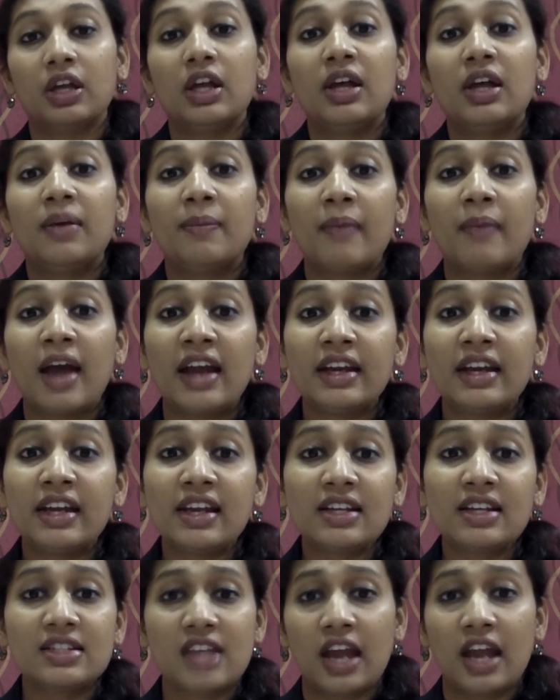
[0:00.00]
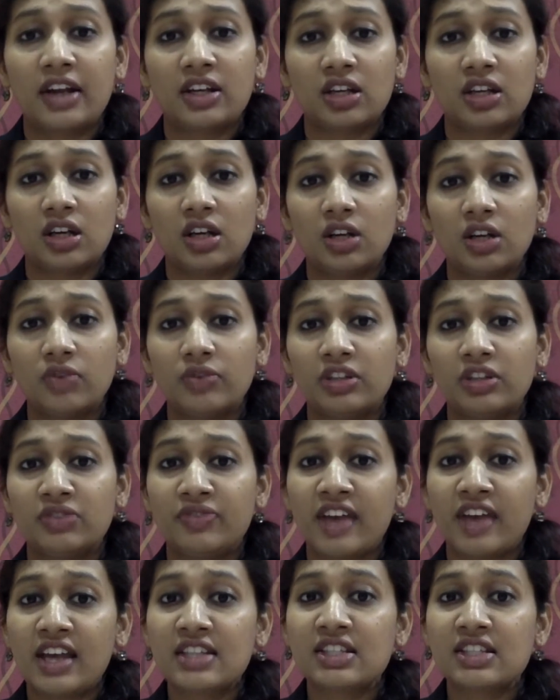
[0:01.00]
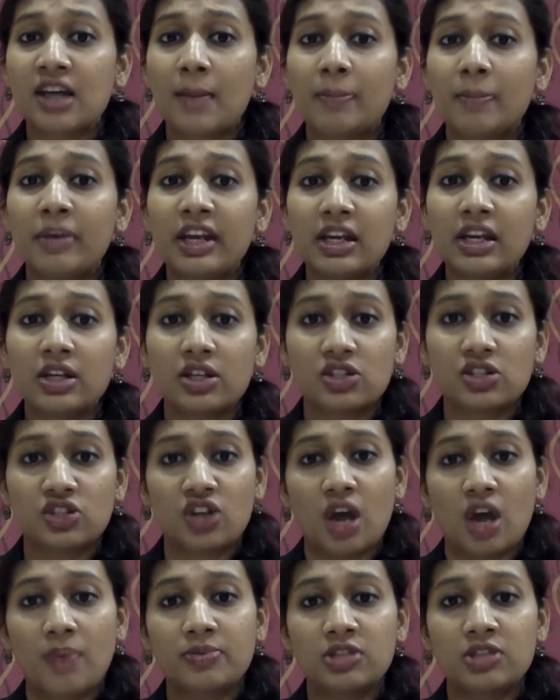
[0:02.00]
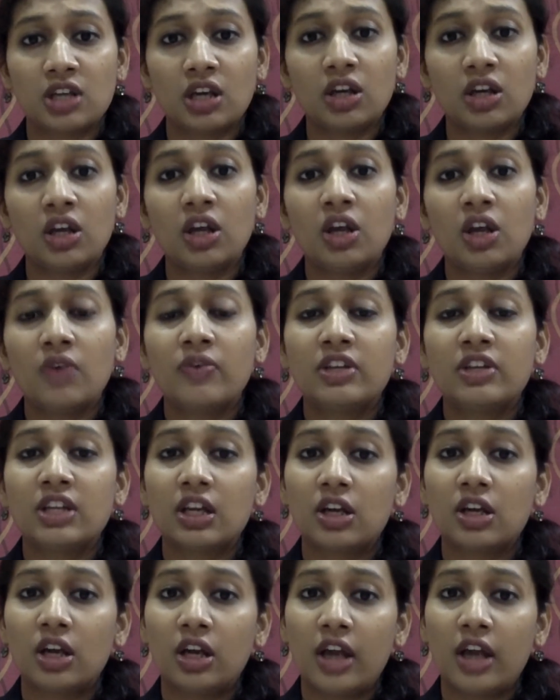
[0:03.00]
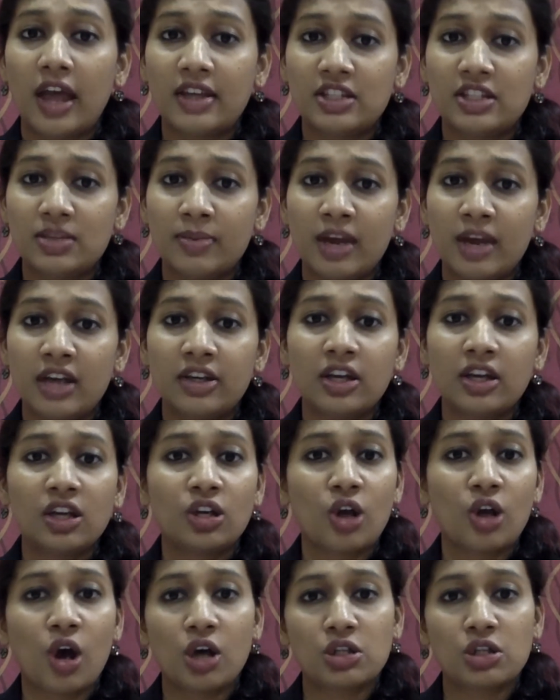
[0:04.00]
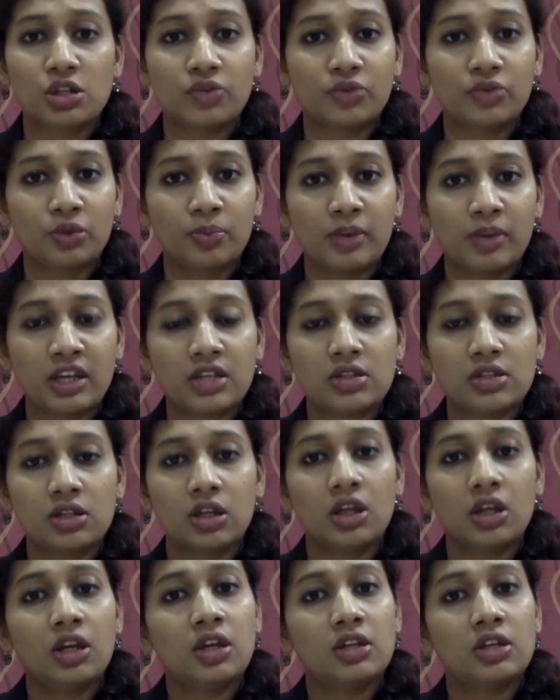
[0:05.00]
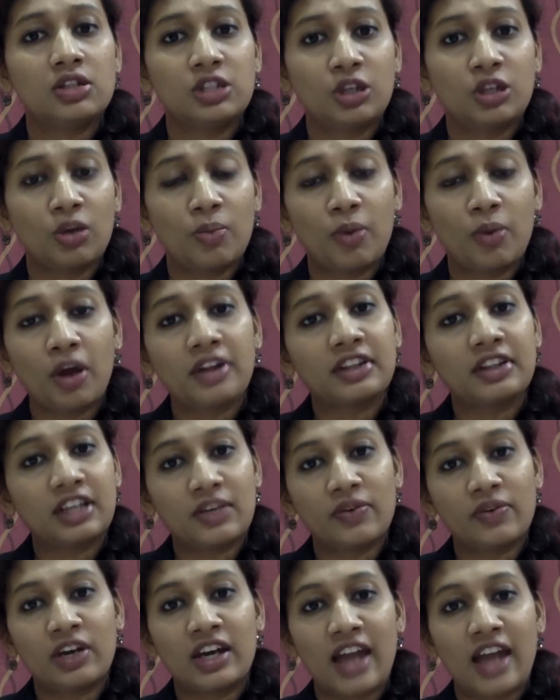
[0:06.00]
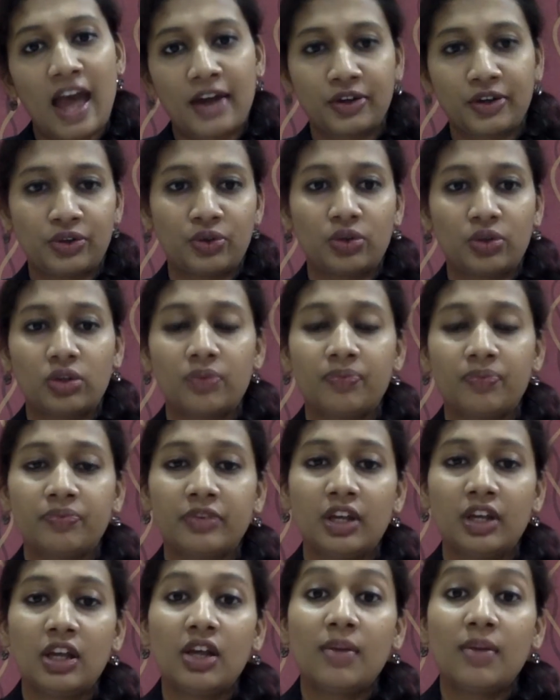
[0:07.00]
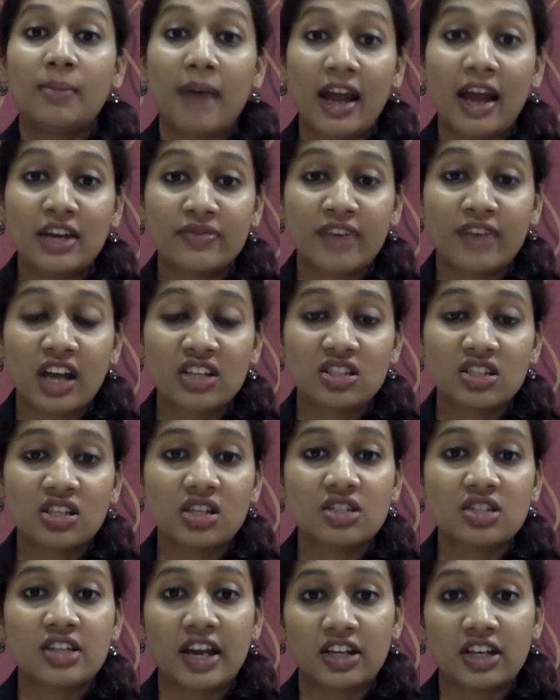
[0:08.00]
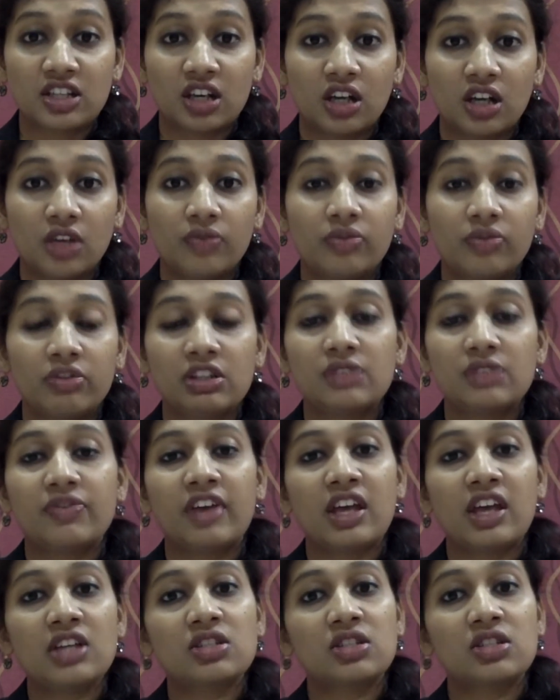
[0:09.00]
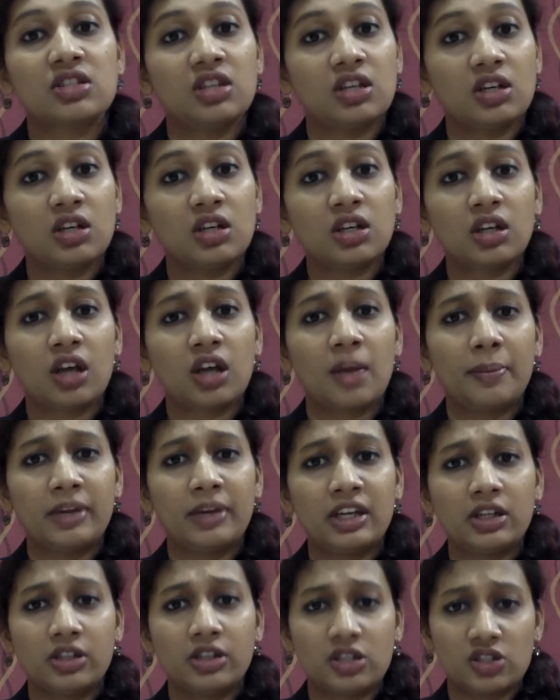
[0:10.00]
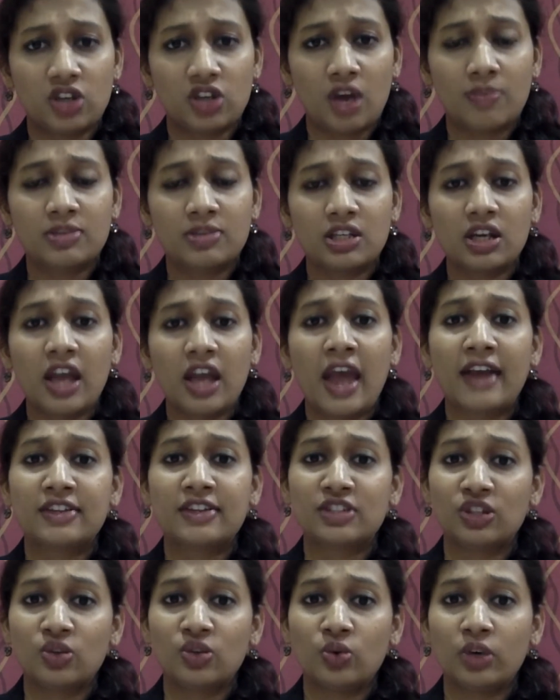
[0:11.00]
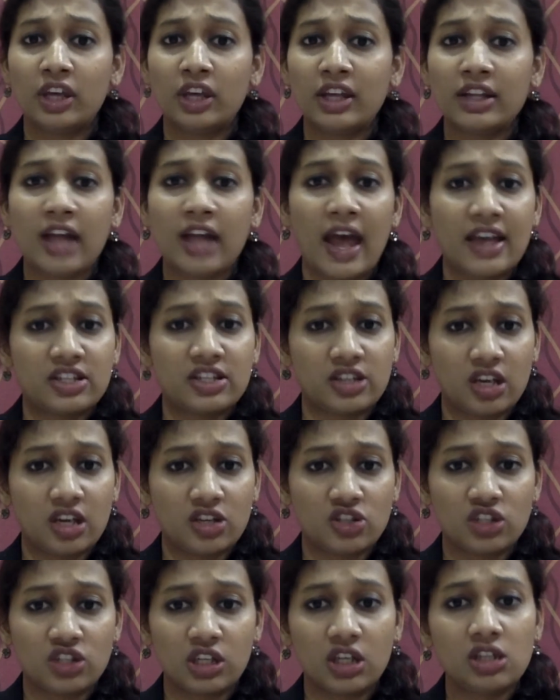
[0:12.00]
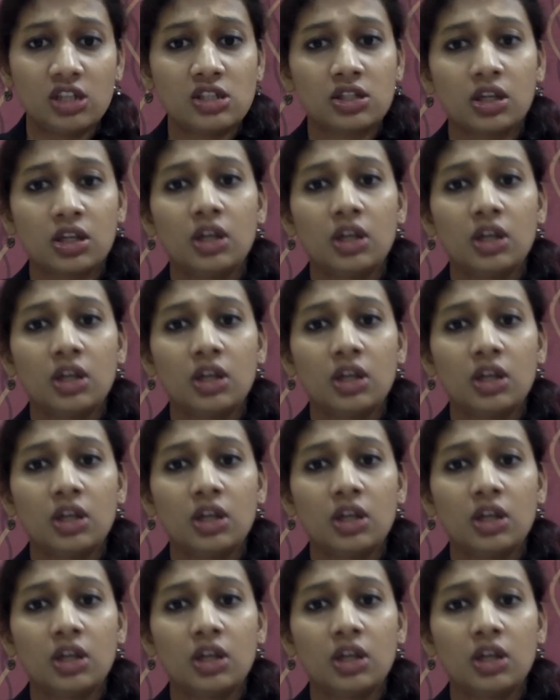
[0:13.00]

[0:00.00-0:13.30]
Mining sector will face complete disruption with an estimated loss of rupees 0.31 lakh crore. Manufacturing sector will face near complete disruption excluding the essentials